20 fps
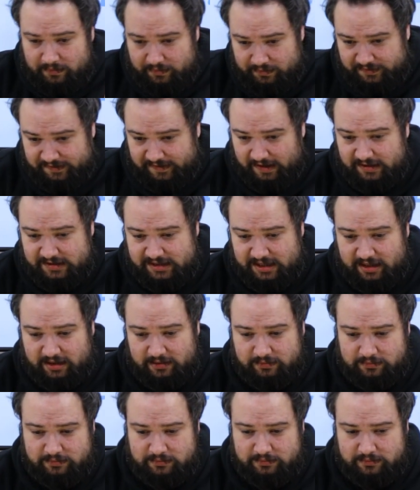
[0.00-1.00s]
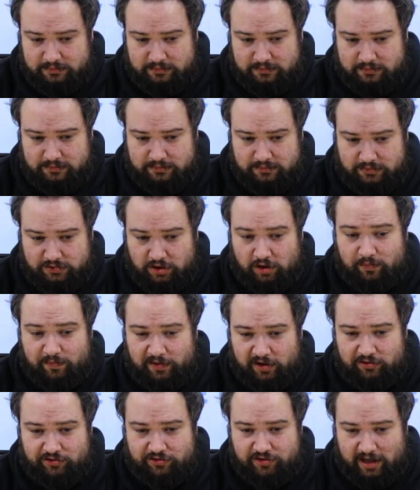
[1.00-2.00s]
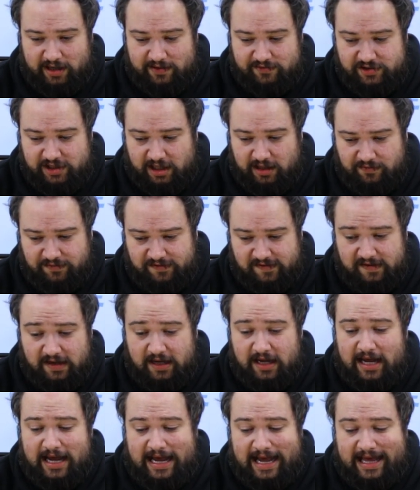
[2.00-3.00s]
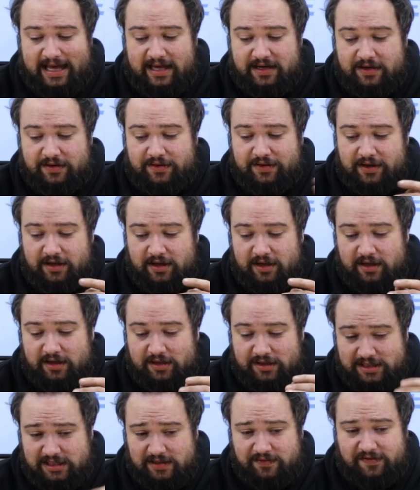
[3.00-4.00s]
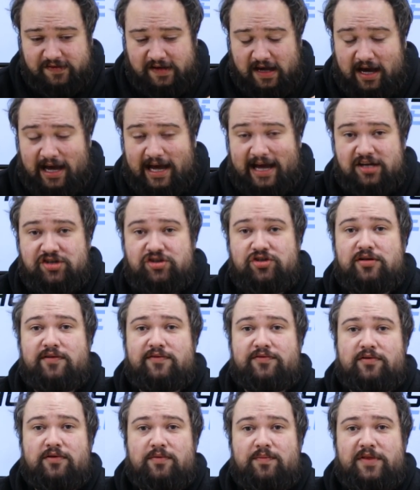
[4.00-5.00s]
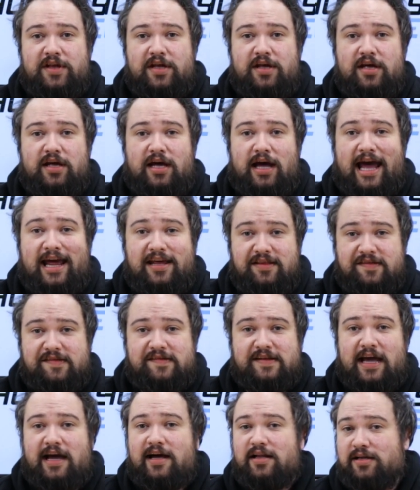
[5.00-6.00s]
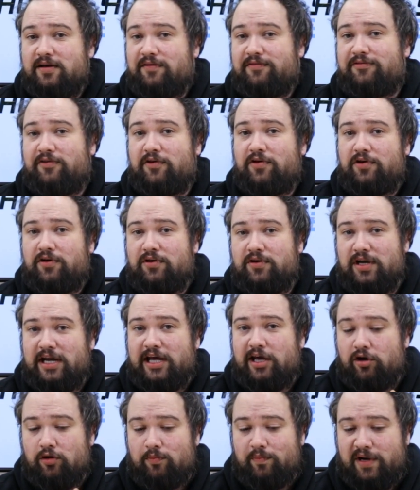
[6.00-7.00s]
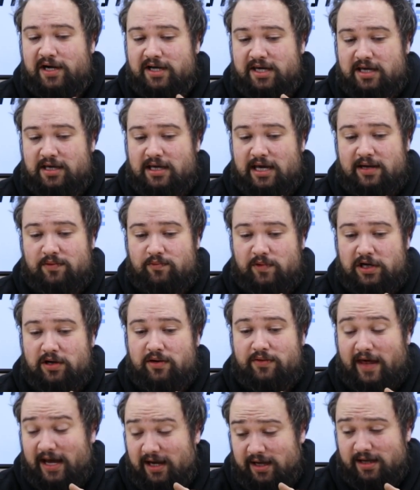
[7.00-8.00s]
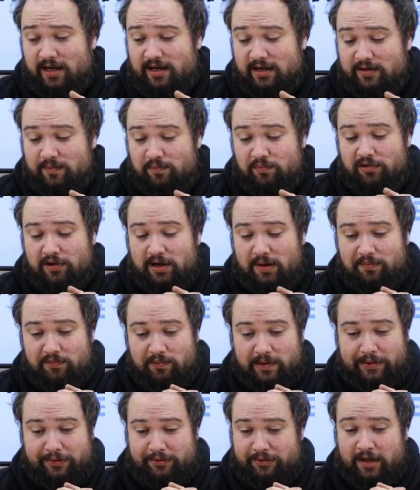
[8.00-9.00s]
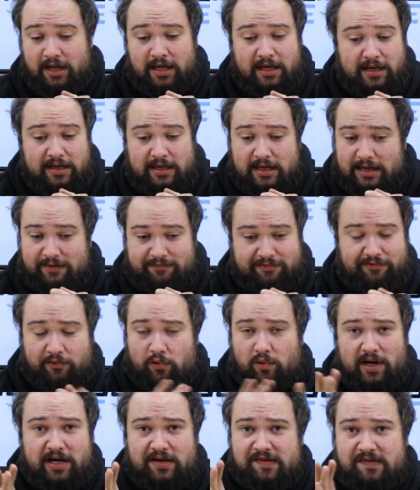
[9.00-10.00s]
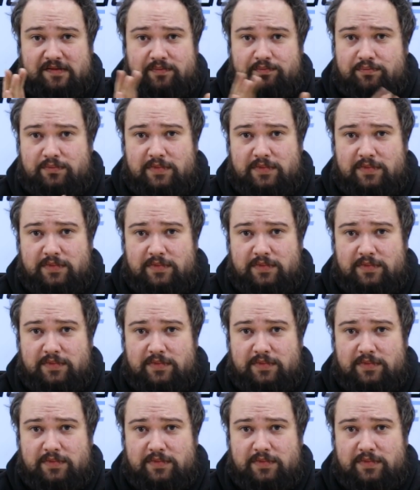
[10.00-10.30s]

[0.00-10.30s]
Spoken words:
center dog bone drive shafts, and the diffs are actually from the 8th scale Inferno Neo buggy, and we know that car can put up with 4S